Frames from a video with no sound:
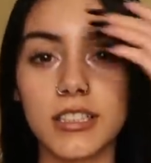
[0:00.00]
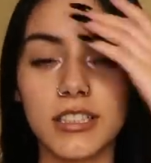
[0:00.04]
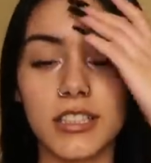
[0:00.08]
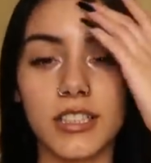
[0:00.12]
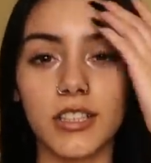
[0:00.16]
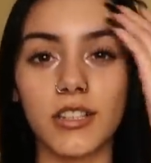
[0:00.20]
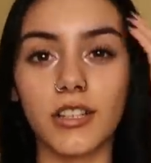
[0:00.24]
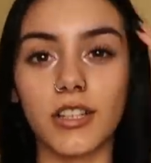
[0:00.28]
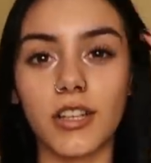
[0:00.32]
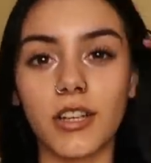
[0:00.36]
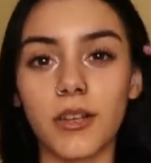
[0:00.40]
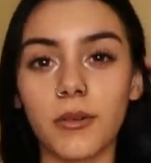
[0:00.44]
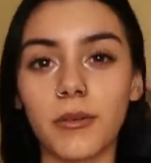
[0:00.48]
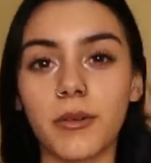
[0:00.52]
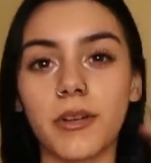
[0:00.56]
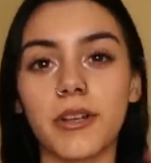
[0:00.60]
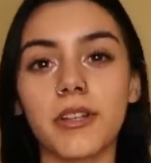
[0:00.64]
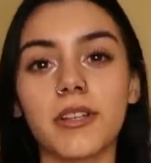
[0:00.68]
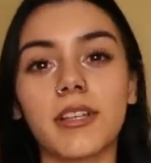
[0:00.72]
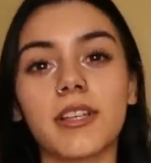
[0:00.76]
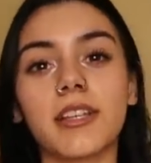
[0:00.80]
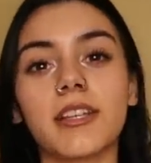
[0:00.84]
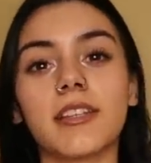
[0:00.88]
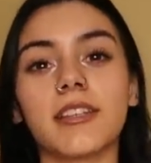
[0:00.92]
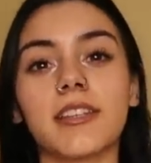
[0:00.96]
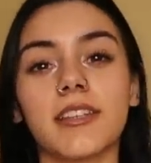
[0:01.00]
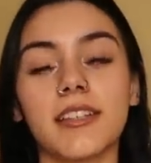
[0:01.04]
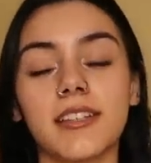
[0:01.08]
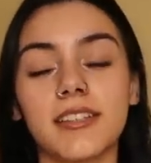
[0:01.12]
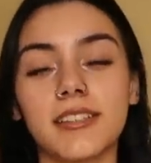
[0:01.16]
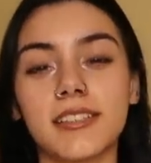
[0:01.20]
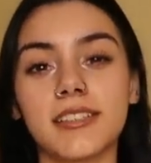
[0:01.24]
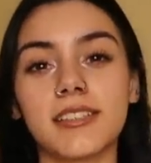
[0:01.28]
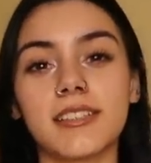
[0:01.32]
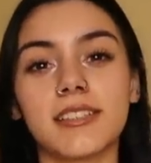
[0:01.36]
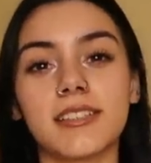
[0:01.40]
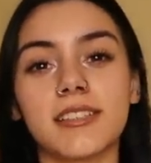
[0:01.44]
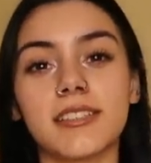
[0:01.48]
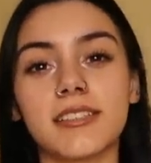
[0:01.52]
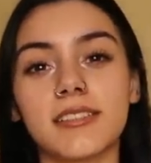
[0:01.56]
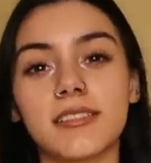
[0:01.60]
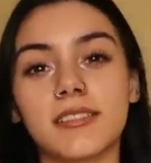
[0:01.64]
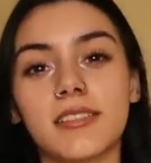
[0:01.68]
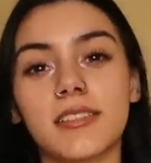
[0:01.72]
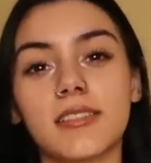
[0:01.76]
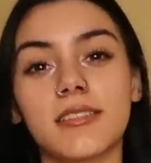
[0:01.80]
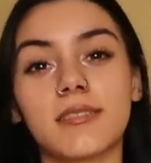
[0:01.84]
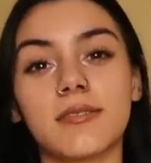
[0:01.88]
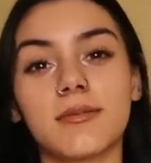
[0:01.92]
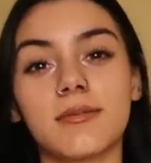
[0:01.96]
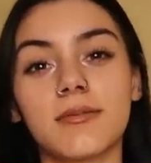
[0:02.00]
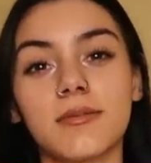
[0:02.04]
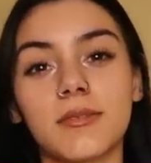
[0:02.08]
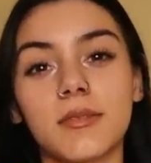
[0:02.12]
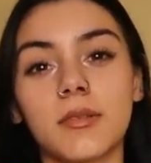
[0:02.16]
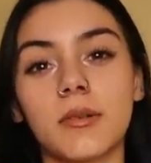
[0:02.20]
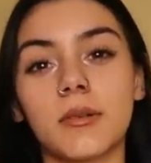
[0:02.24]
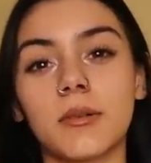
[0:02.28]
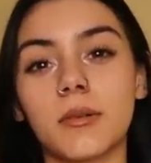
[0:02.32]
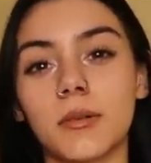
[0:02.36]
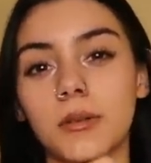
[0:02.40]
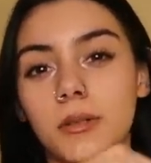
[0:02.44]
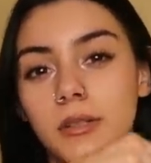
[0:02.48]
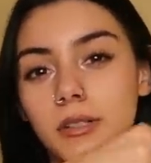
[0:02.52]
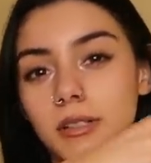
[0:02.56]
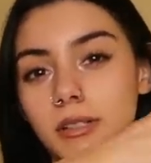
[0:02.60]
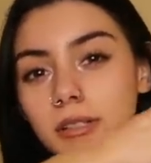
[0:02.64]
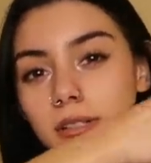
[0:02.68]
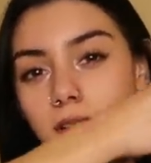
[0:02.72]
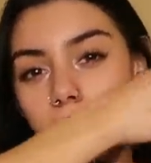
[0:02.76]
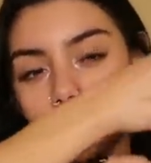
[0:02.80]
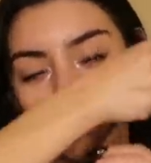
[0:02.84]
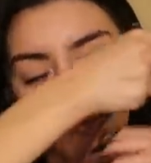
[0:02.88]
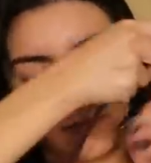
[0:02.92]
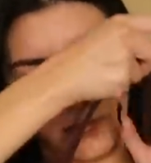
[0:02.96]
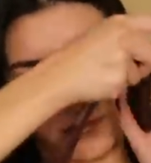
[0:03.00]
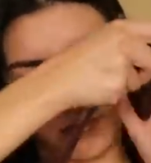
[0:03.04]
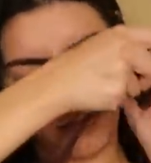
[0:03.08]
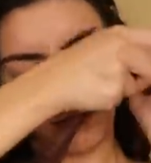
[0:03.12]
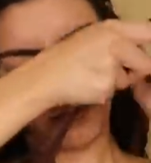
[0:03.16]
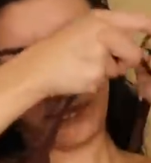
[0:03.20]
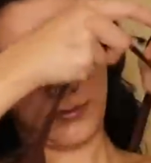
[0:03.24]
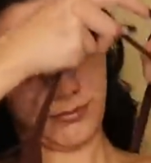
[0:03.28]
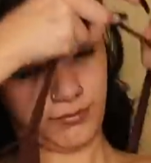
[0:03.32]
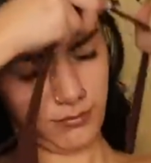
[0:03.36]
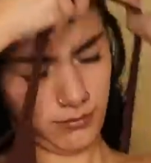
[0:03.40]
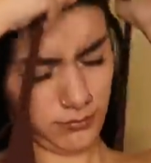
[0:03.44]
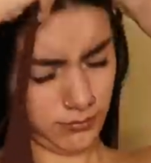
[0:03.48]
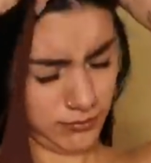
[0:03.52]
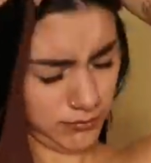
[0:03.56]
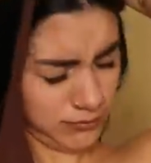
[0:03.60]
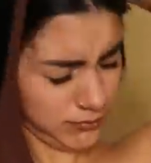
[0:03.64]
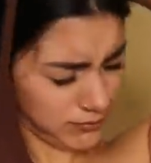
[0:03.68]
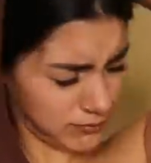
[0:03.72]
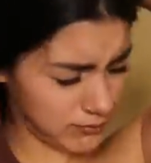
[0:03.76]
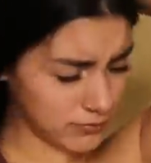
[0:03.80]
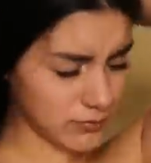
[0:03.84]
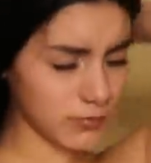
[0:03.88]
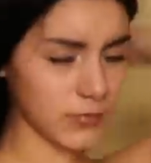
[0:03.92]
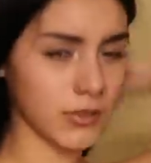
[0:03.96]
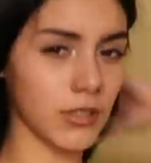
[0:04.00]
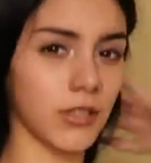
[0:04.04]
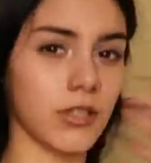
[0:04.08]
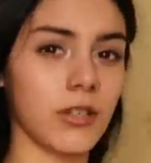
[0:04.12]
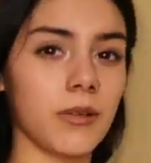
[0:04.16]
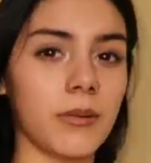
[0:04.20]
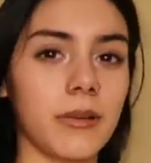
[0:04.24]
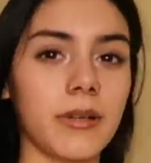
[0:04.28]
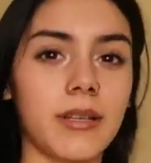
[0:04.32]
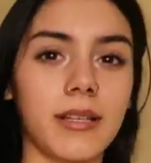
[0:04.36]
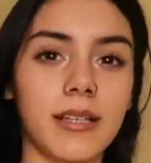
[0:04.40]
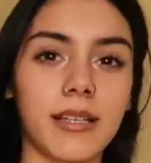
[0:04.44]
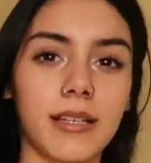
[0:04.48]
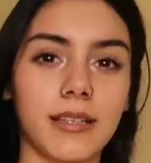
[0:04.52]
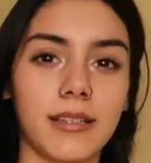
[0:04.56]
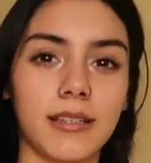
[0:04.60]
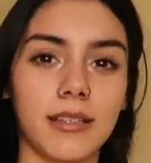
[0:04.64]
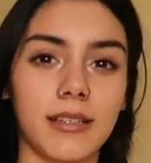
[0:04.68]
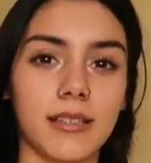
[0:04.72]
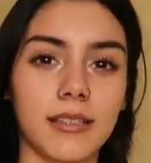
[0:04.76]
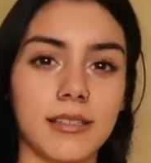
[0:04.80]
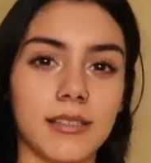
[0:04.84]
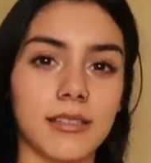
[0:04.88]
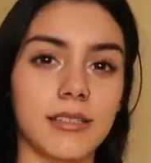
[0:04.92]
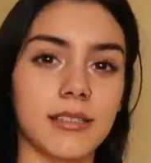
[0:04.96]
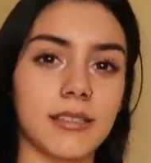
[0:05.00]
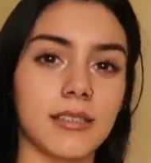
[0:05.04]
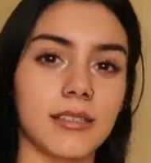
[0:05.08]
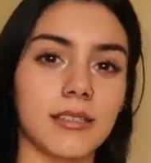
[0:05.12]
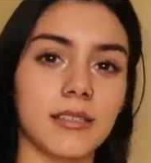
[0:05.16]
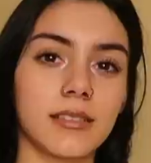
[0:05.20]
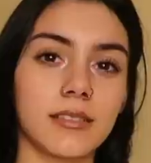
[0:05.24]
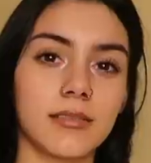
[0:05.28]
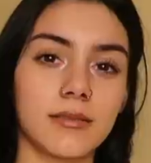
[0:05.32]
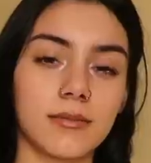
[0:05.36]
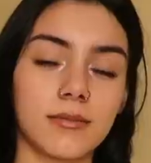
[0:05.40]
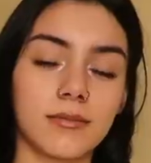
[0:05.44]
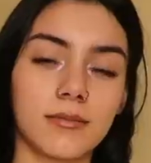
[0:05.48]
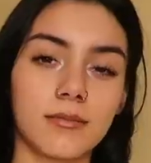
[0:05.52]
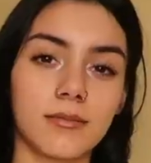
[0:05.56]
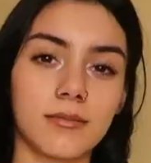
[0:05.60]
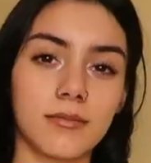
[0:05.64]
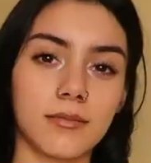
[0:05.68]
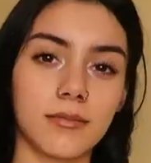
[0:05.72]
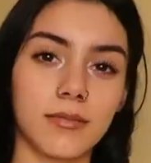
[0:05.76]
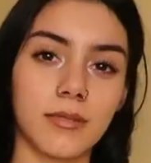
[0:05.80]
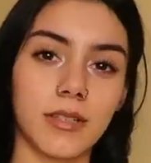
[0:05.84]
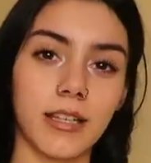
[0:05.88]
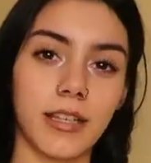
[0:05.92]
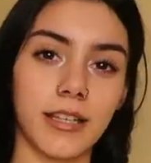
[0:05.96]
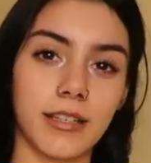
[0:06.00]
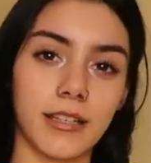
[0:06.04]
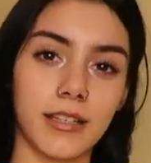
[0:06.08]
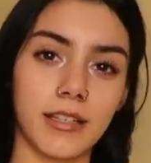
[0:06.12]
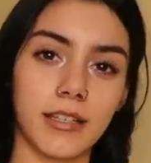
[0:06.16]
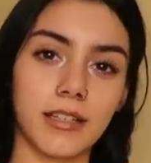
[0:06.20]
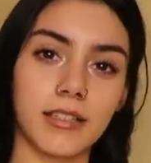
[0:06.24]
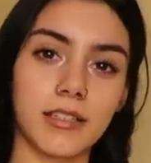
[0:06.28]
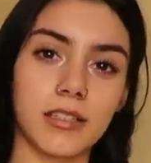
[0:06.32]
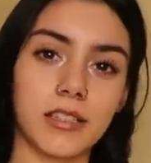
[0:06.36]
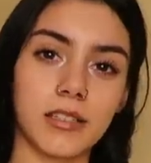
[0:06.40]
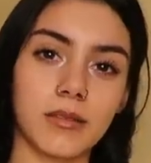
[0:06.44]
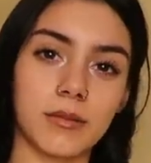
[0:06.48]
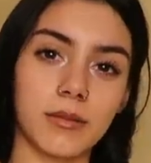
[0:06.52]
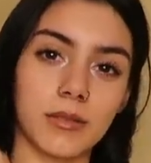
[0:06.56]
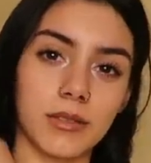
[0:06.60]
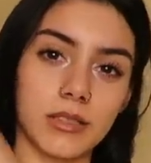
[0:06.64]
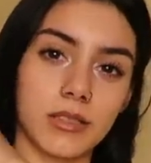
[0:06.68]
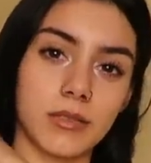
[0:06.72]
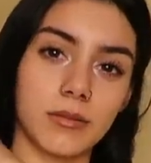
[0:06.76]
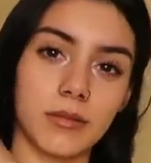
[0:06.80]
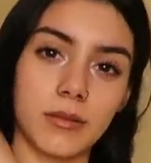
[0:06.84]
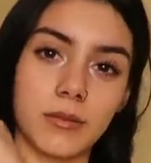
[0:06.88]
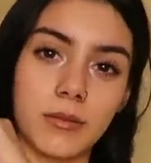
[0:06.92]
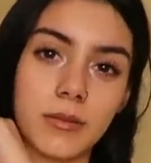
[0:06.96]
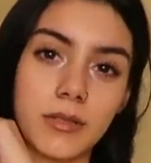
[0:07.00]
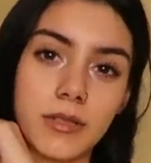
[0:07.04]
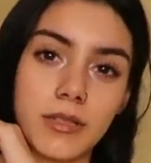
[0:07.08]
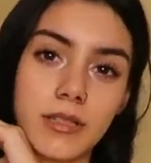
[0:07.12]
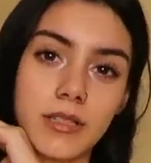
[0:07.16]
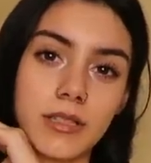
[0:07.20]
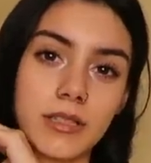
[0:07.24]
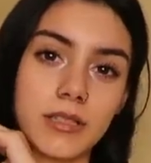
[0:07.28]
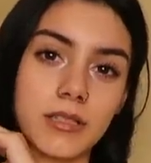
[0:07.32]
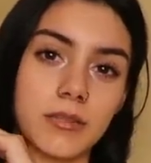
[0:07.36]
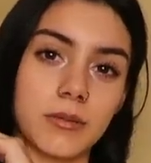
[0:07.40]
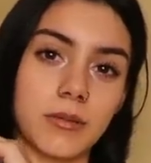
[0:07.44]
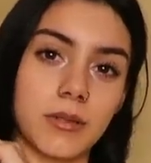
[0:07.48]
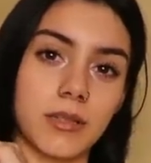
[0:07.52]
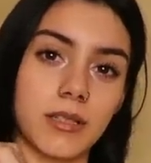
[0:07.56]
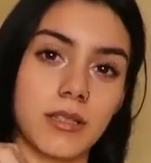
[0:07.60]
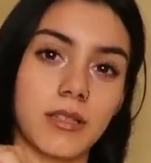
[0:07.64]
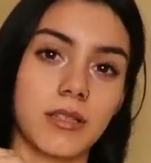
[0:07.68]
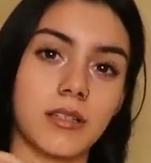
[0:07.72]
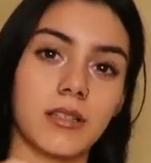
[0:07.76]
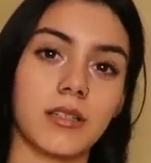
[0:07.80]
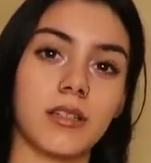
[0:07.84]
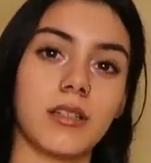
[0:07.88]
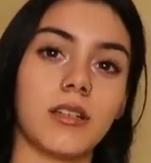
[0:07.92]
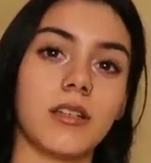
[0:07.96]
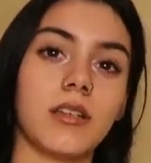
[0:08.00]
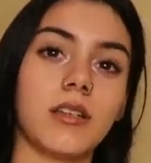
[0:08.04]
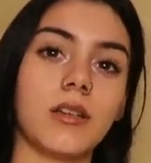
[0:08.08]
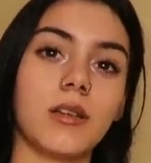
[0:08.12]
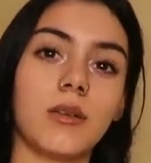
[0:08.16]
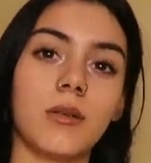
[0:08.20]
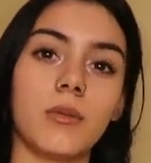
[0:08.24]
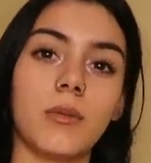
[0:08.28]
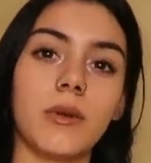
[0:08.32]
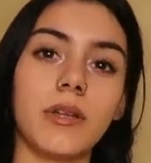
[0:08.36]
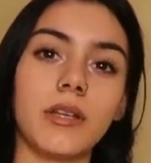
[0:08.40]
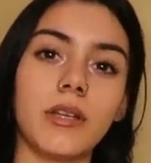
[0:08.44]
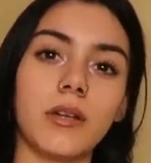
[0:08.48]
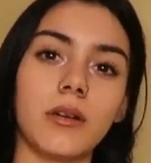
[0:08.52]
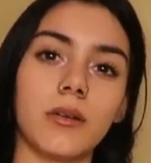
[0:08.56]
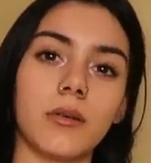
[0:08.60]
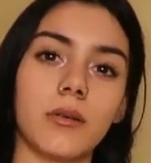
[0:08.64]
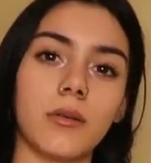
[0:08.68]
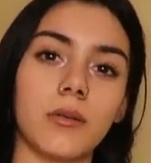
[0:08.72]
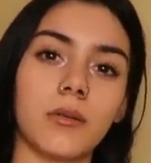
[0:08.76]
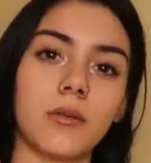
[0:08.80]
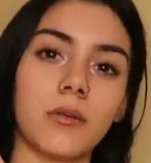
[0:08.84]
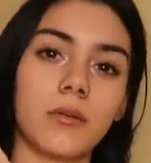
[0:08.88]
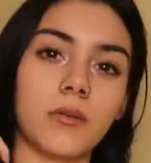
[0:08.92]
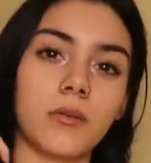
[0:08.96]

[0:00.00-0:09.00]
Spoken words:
So you could wear it like this, or you could wear it like this. I think it's supposed to be worn this way. Wait, no.